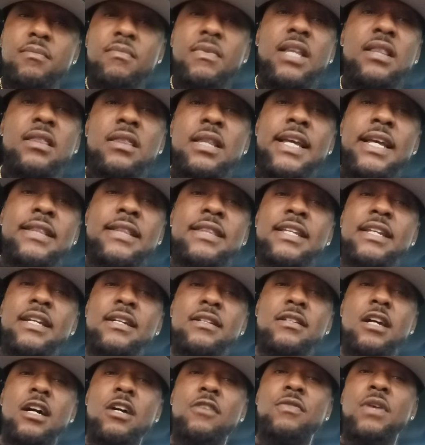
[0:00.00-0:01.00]
lengthy
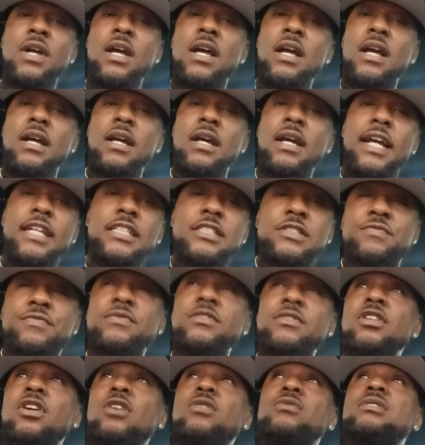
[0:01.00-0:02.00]
enough, as
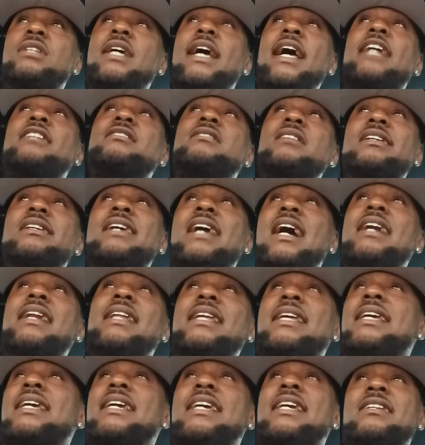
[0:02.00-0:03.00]
you know, to actually kind of
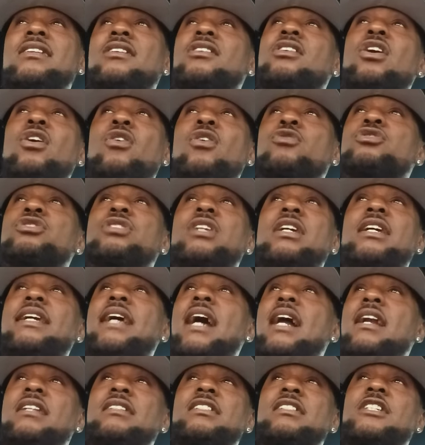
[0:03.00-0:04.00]
hit in the culture. It
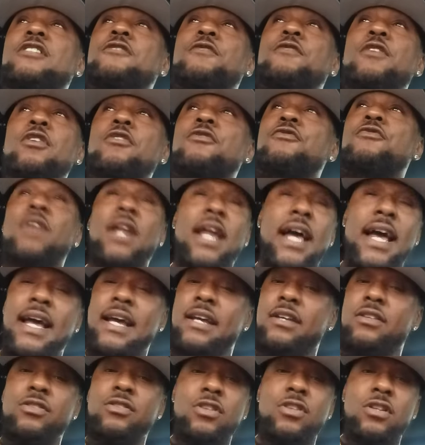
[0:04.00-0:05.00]
kind of just fell flat,
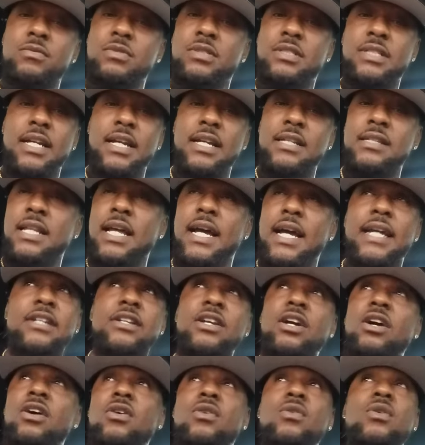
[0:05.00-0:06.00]
you know what I'm saying? Like,
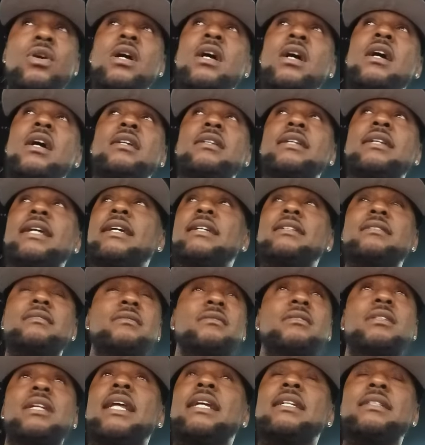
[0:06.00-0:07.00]
yo, they
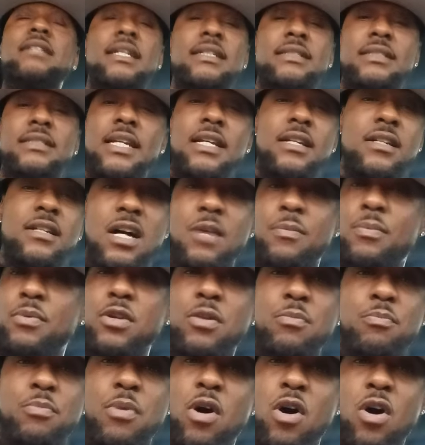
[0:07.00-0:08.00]
said a couple
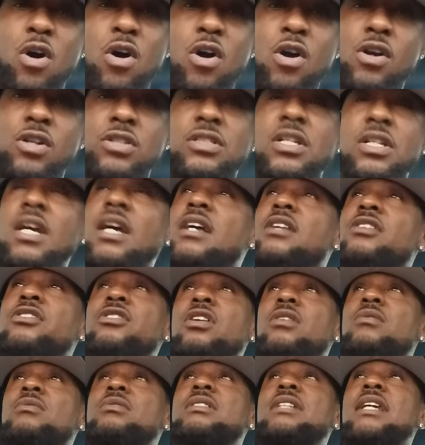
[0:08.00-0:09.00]
of bars, you
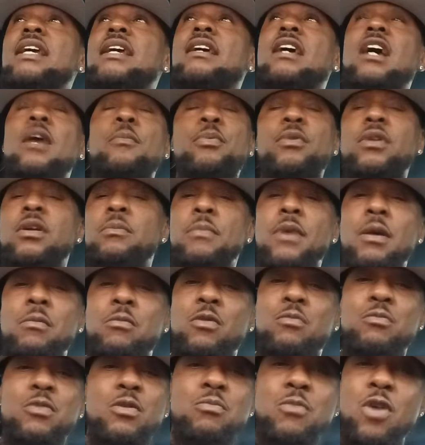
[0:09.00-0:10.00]
know what I'm saying, a couple of
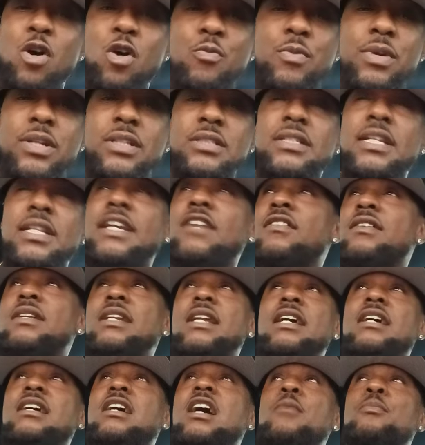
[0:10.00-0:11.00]
memorable moments here and
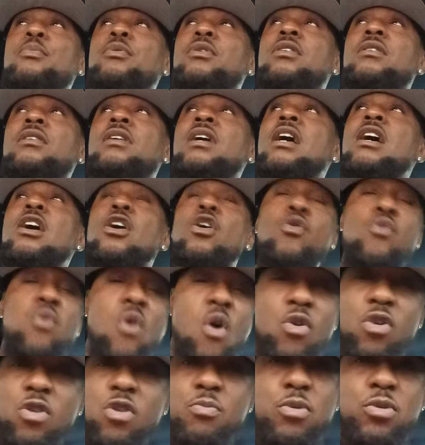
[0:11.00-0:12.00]
there, a couple of
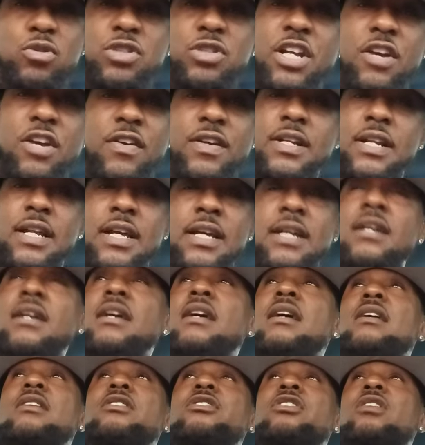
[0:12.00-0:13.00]
quotables here and there,
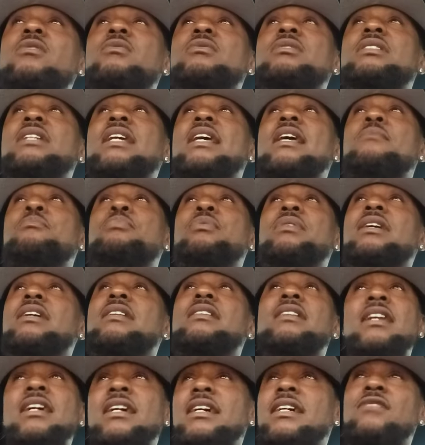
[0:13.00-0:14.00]
you know what I'm saying, but
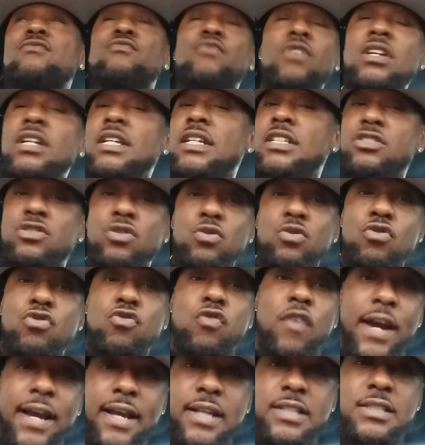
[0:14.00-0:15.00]
nothing really too
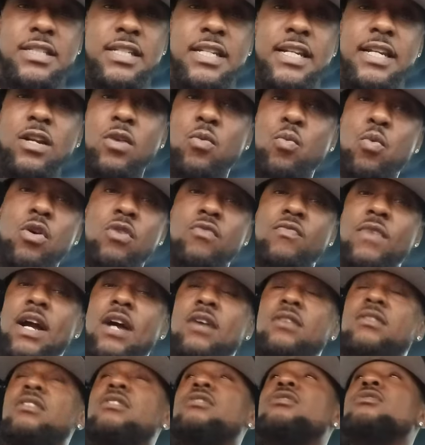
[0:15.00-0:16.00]
crazy in a one
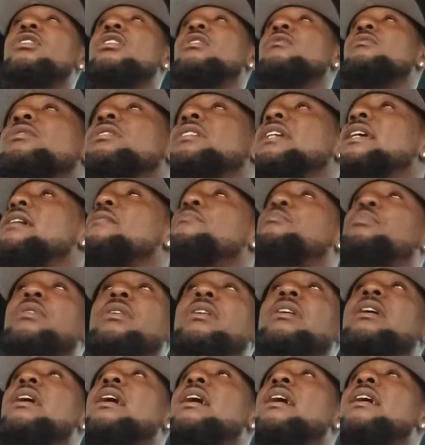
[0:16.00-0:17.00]
rounder, you know saying?
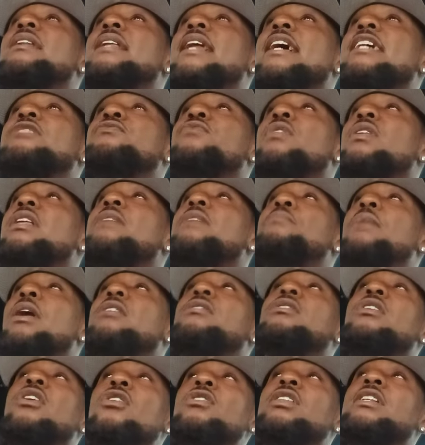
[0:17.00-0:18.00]
But that's really
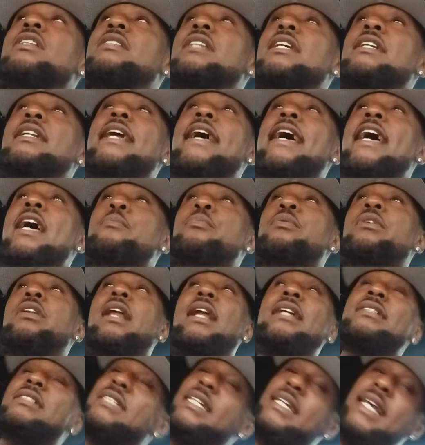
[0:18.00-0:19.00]
about the only thing that happened. And
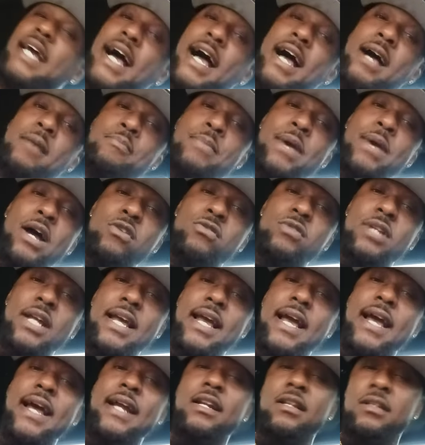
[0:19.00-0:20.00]
I seen iBattle, they
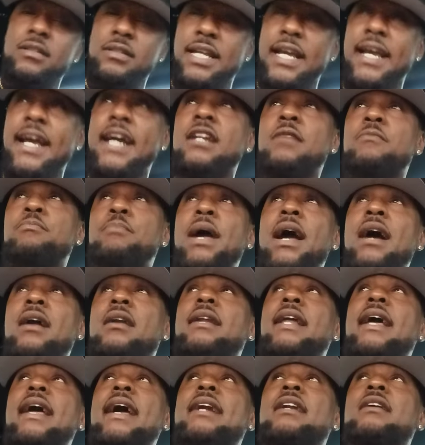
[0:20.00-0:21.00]
had
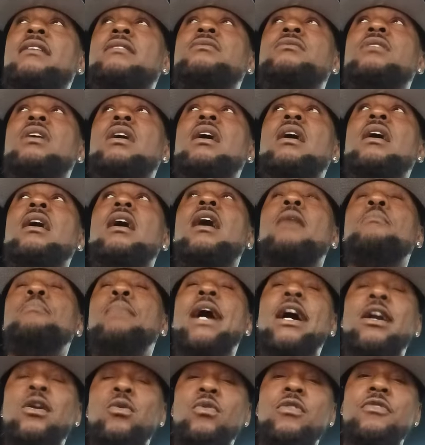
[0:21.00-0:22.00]
a
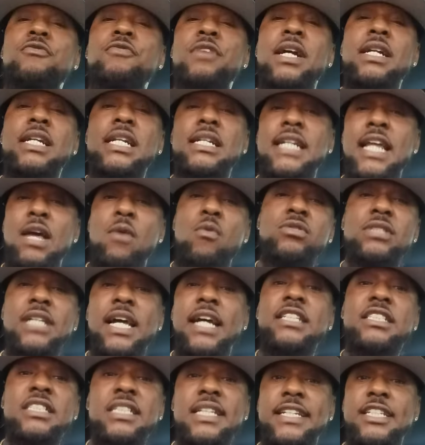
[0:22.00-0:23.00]
battle event that they was
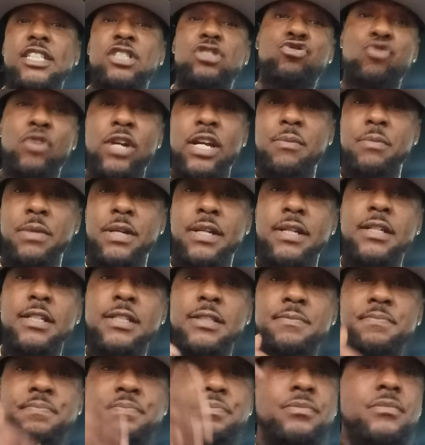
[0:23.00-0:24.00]
actually streaming
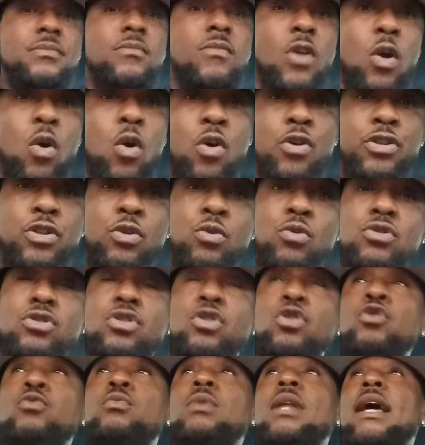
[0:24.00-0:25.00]
on
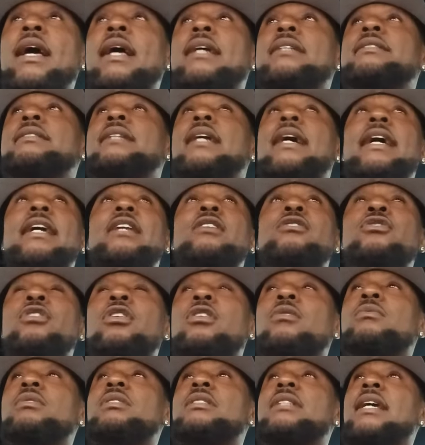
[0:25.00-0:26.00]
YouTube last night, you know
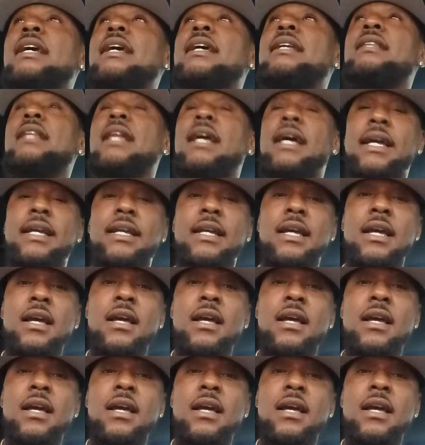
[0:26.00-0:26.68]
what I'm saying? Like,